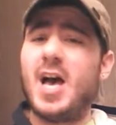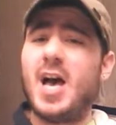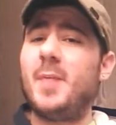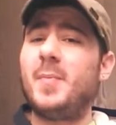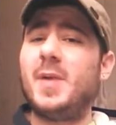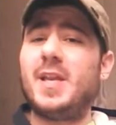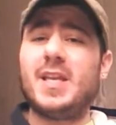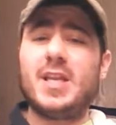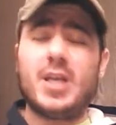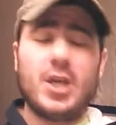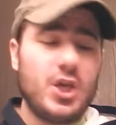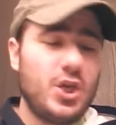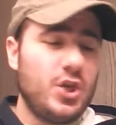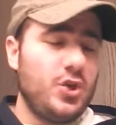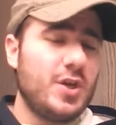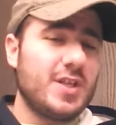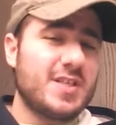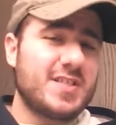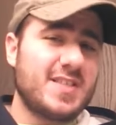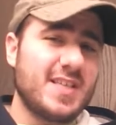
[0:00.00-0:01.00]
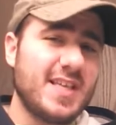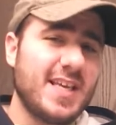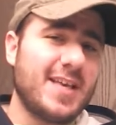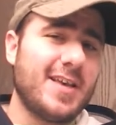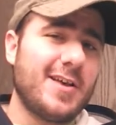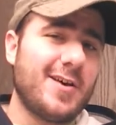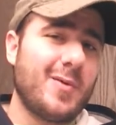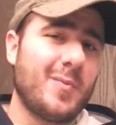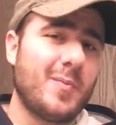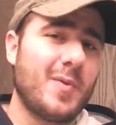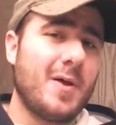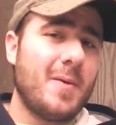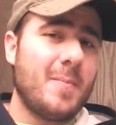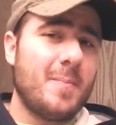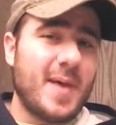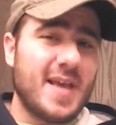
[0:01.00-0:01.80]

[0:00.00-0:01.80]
I mean, you can see him